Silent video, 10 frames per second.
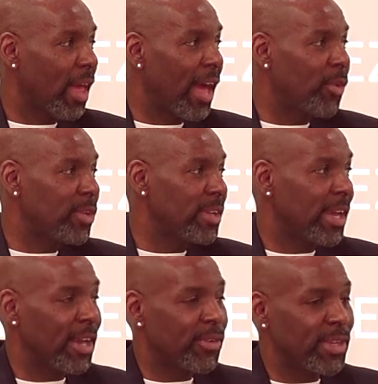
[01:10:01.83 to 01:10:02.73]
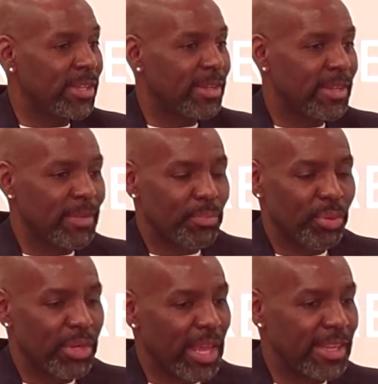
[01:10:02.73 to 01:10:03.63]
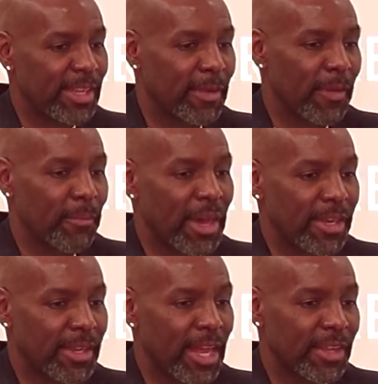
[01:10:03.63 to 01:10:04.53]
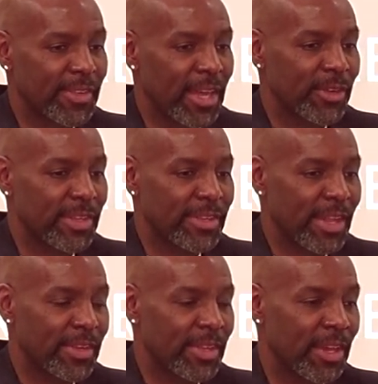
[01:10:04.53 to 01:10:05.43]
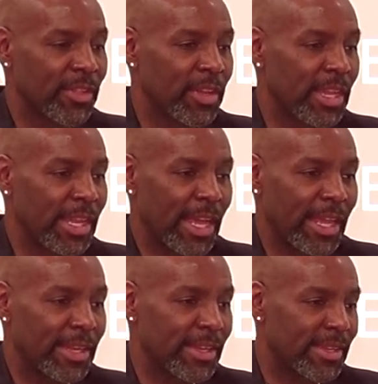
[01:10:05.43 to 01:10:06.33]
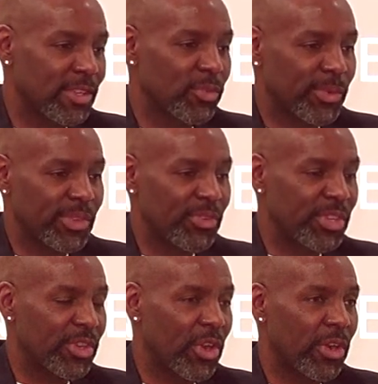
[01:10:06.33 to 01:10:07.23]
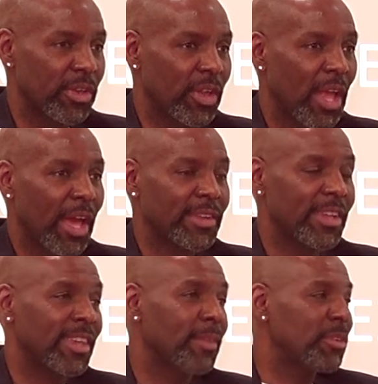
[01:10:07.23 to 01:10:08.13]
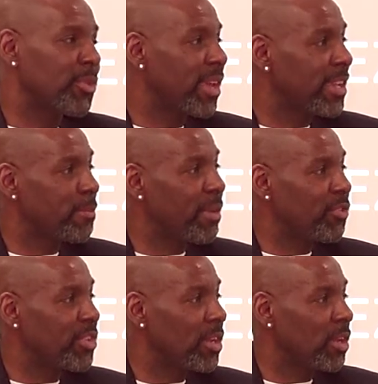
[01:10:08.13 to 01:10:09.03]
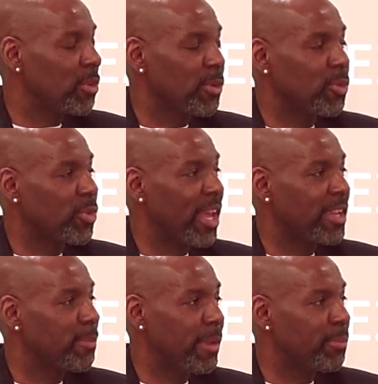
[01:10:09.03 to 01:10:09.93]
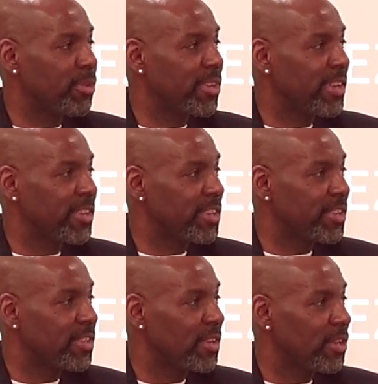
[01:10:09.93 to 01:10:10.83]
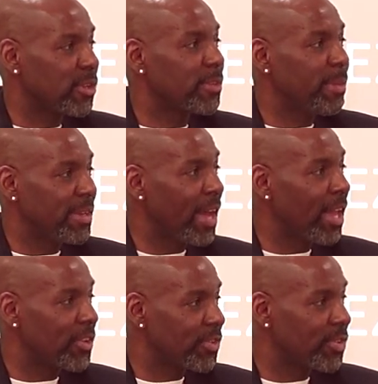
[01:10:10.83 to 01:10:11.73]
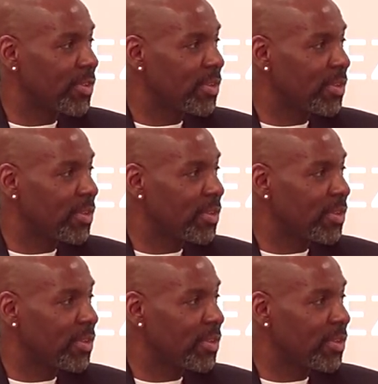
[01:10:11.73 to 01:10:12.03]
I only put X amount of dollars out and this, that, the other, and this was the return. I was like, yeah, but you can't spend you can't spend percentages. You can spend dollars.